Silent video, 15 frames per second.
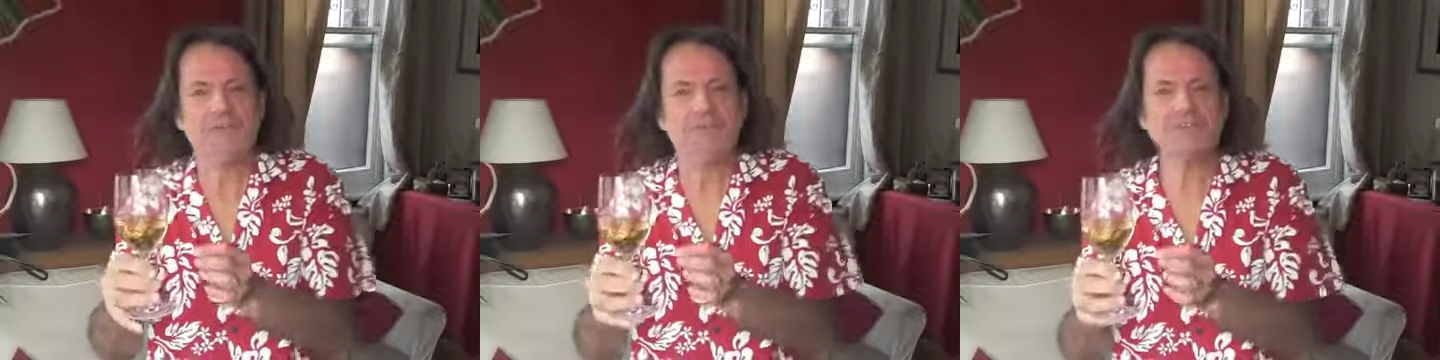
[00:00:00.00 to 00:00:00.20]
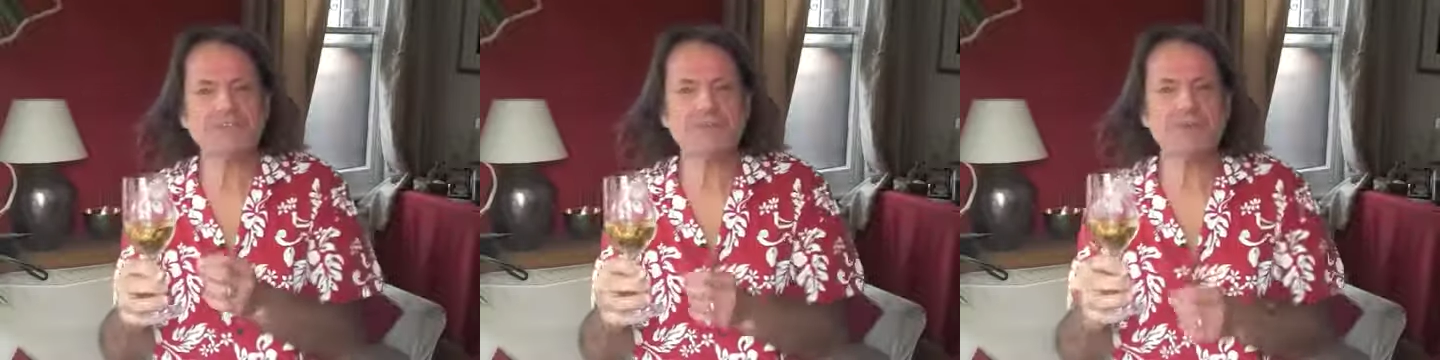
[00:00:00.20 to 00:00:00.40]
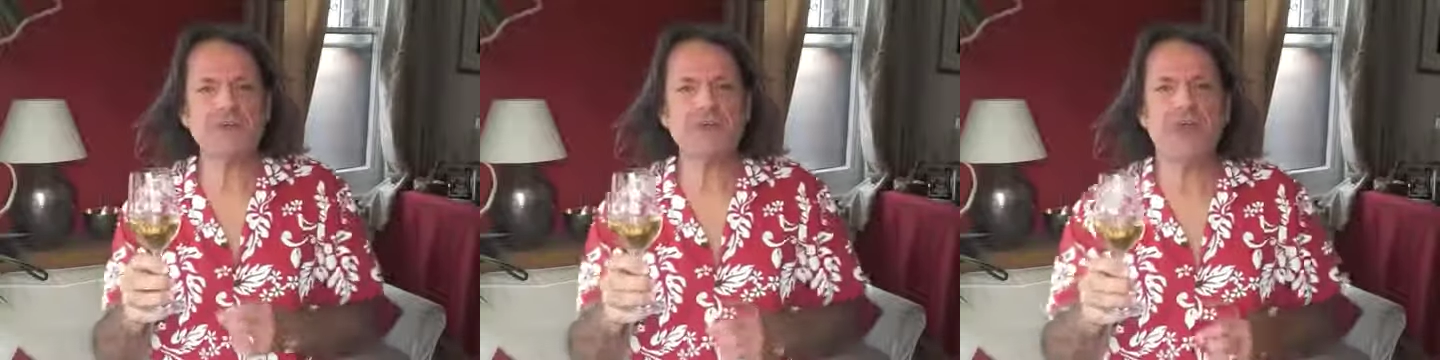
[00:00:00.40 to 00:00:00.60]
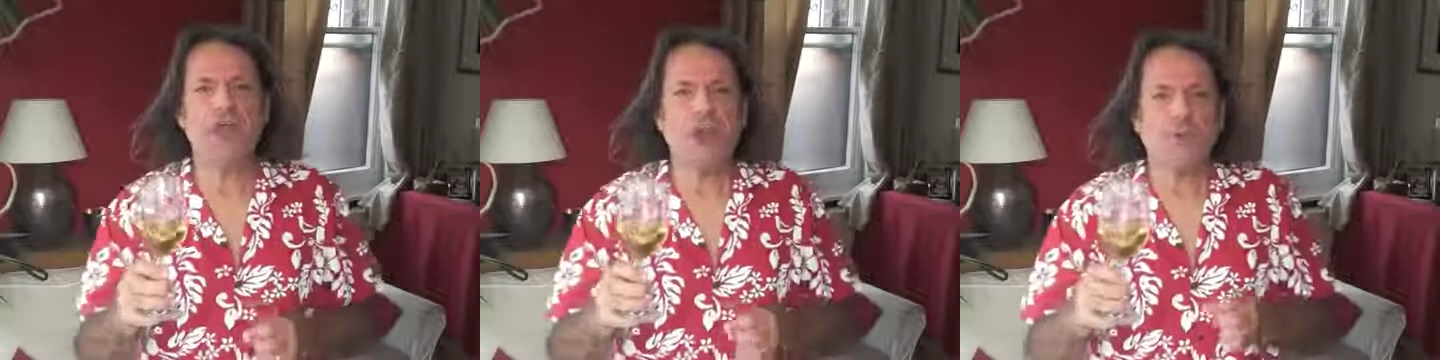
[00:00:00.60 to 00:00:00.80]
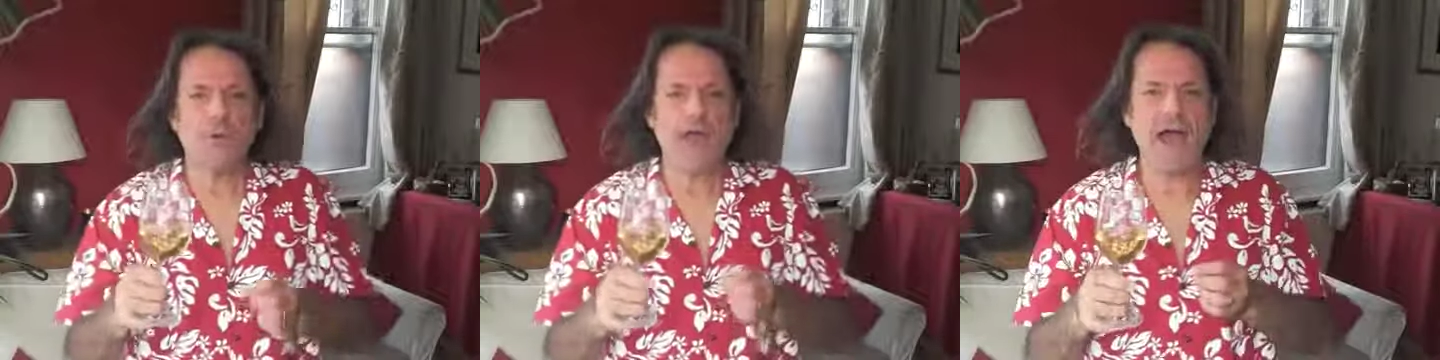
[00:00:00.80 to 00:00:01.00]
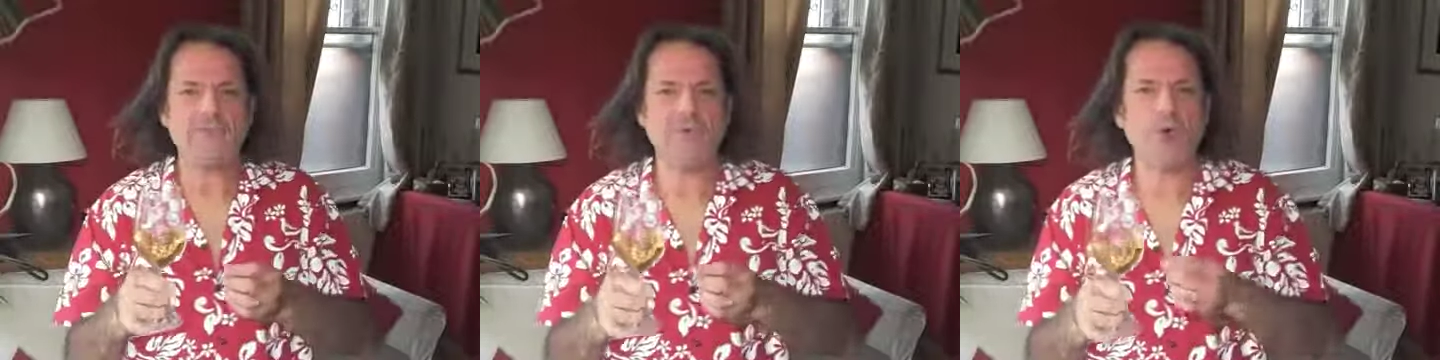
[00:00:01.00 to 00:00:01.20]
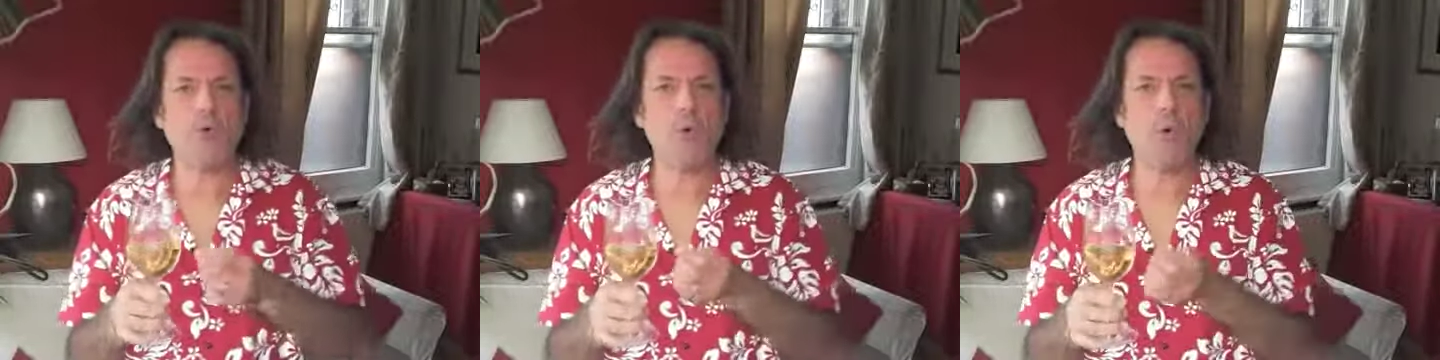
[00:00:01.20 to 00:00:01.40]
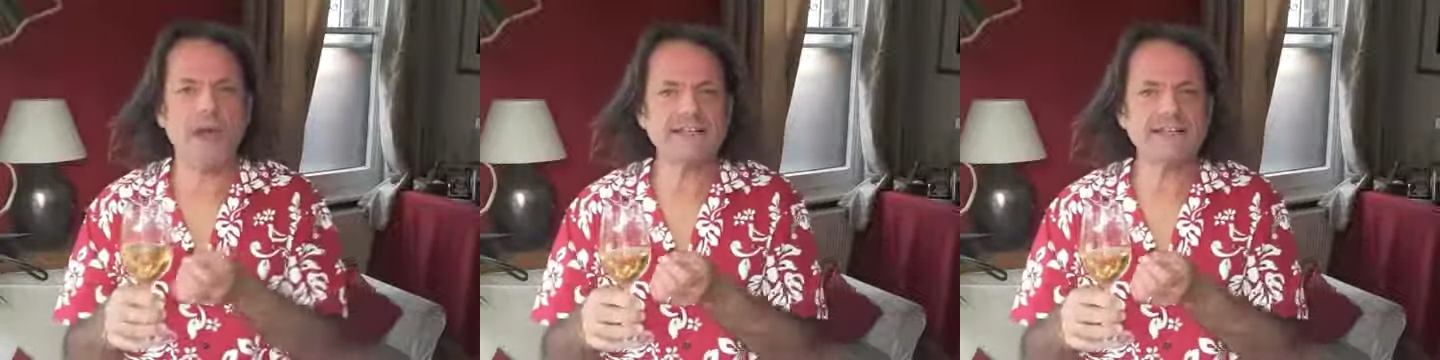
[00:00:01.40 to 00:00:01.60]
This week we have a
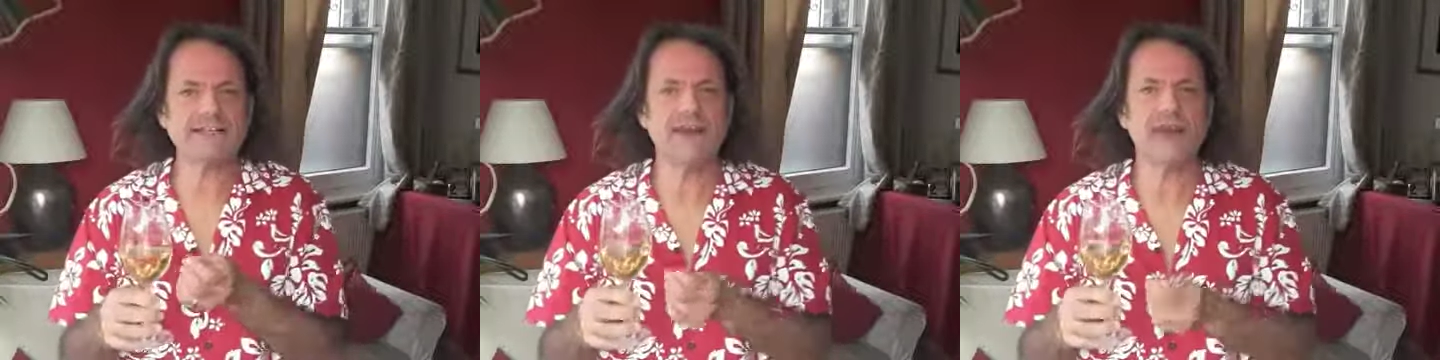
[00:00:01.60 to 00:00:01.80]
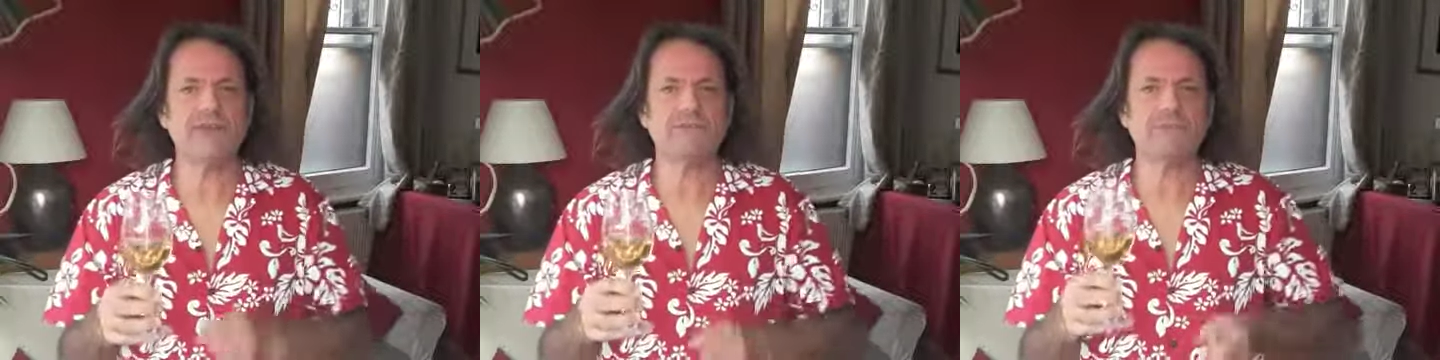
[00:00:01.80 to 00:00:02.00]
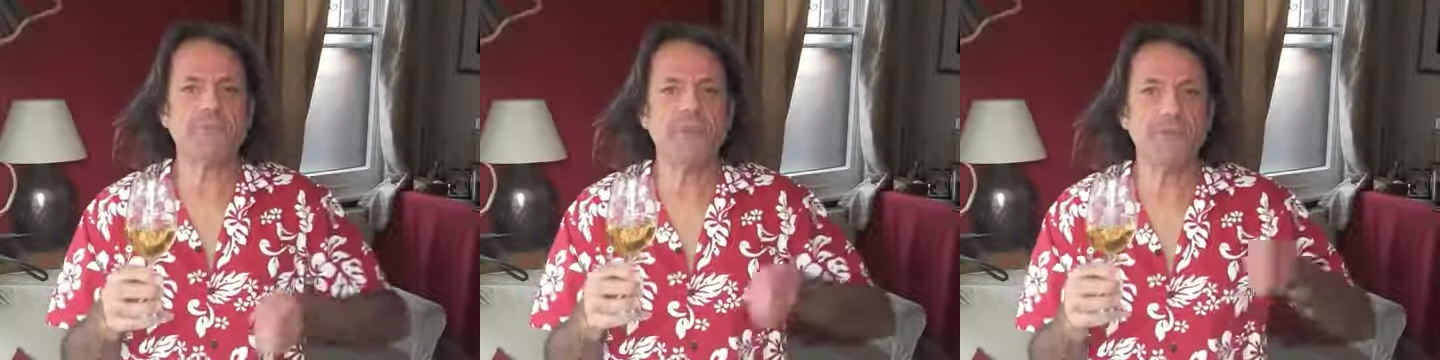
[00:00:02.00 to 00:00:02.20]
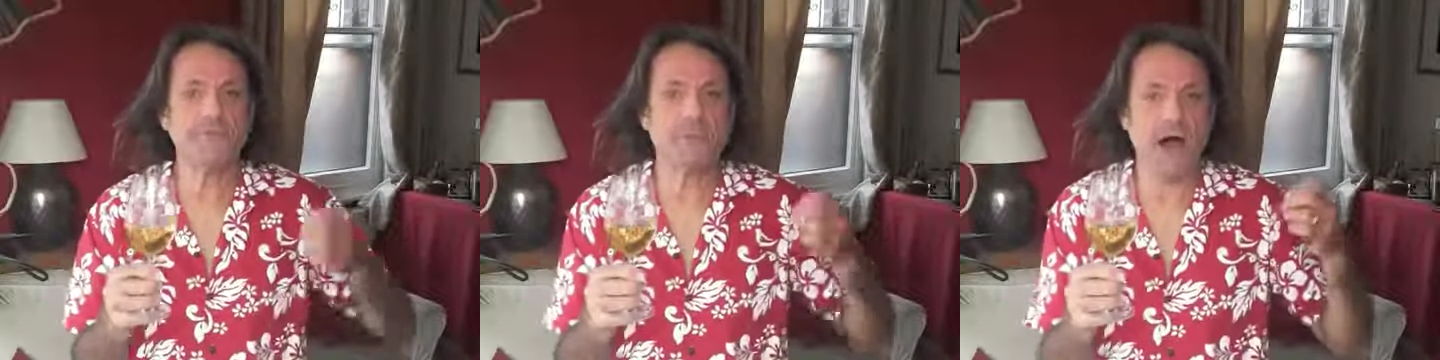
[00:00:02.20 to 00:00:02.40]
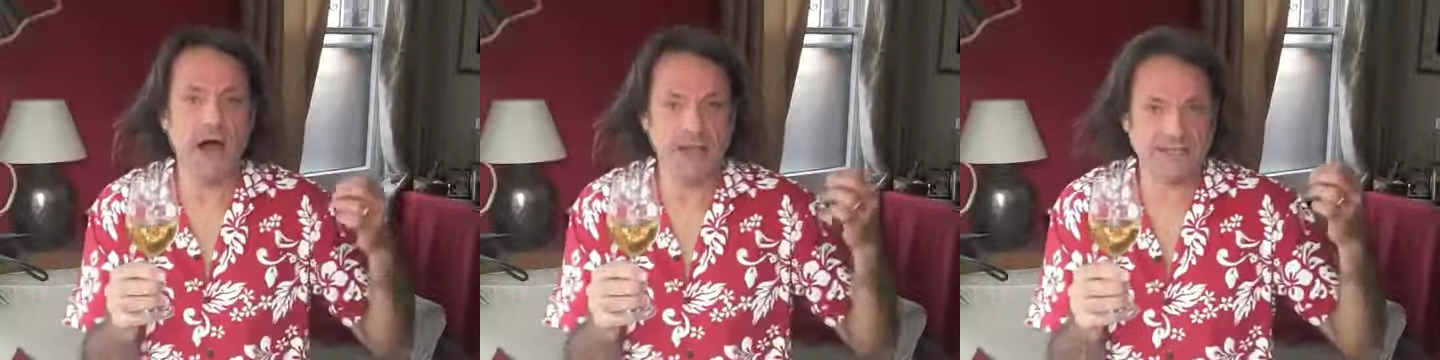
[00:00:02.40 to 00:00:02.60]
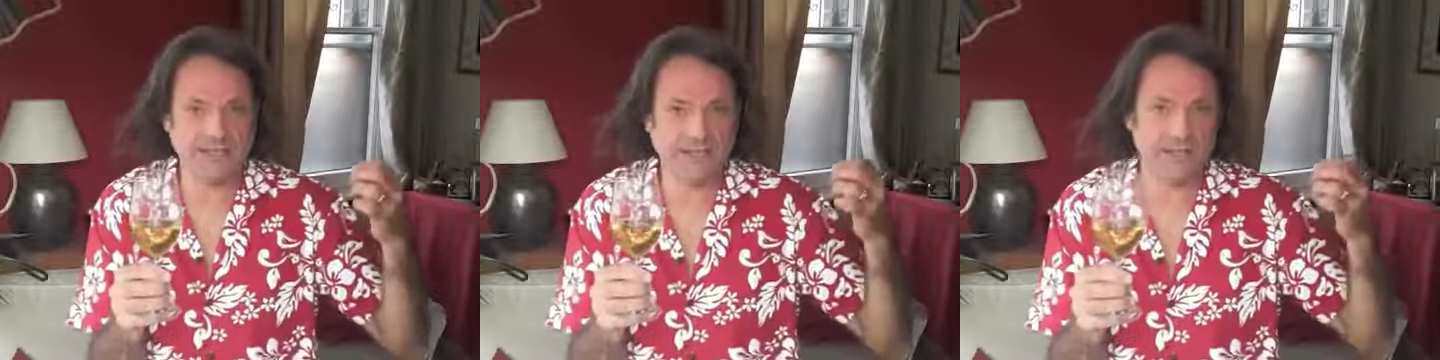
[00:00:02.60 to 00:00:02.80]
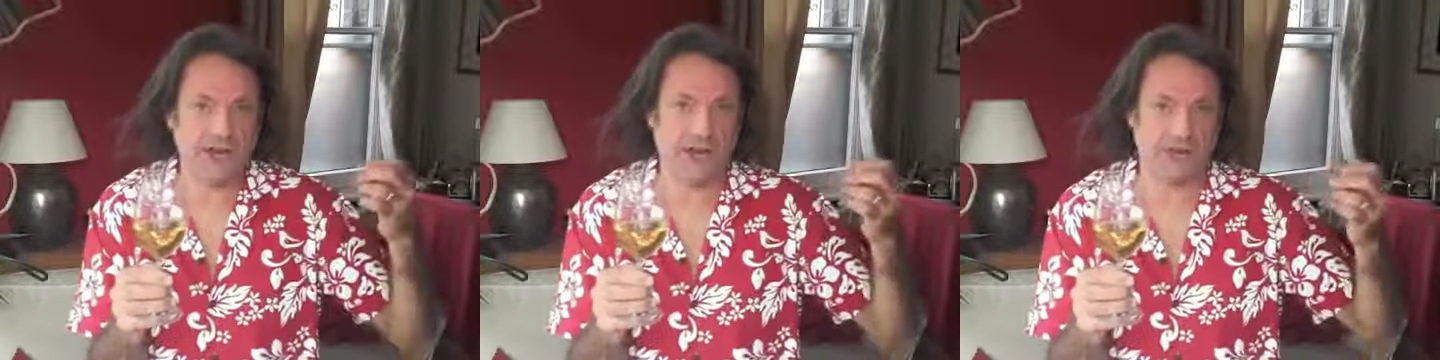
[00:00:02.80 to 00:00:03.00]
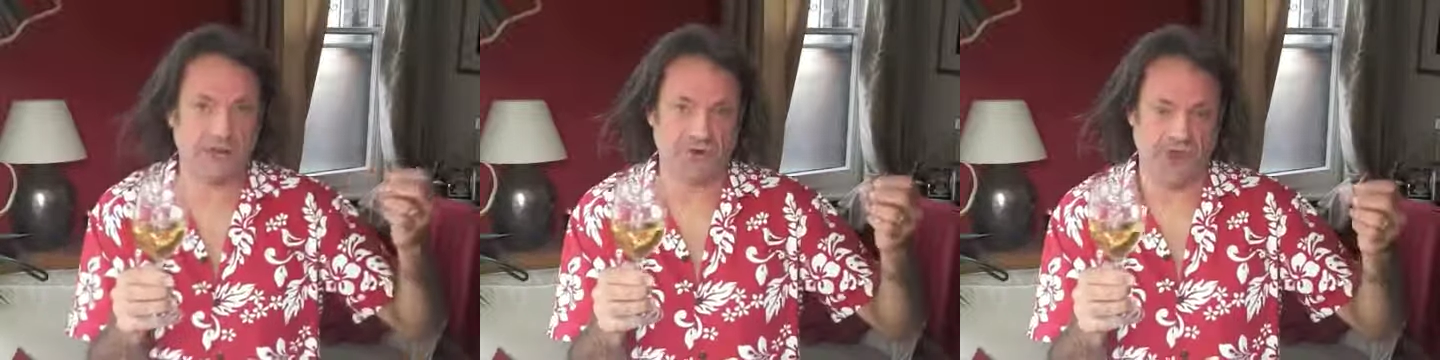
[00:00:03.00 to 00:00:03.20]
white from the Basque
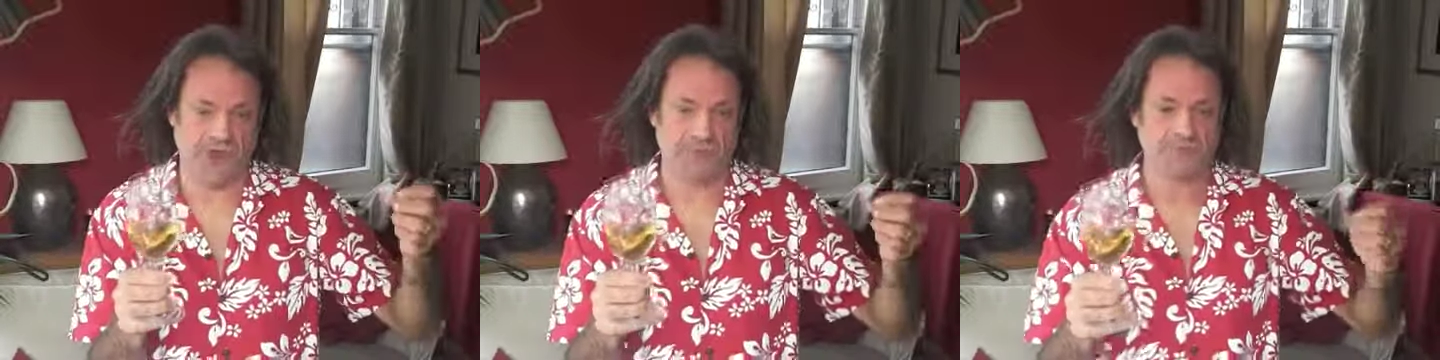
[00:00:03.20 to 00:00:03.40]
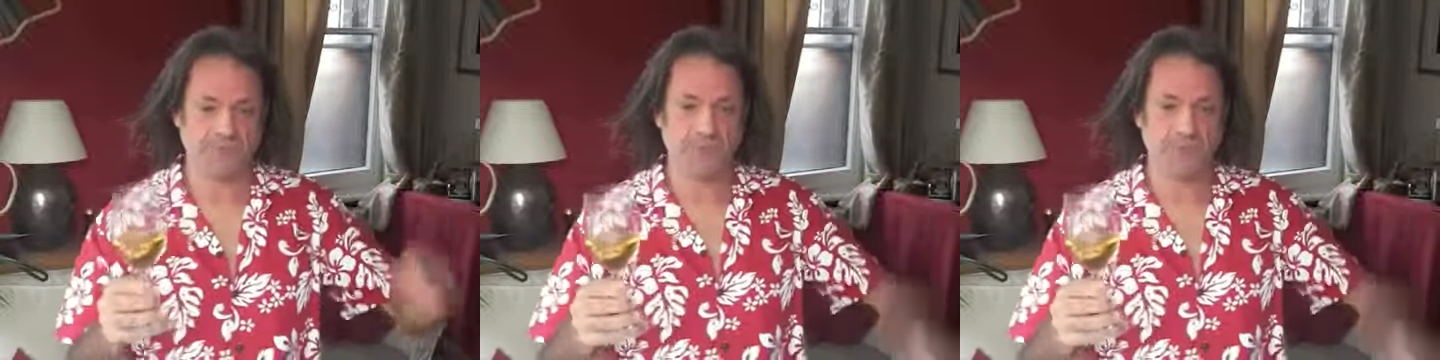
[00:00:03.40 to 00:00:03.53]
country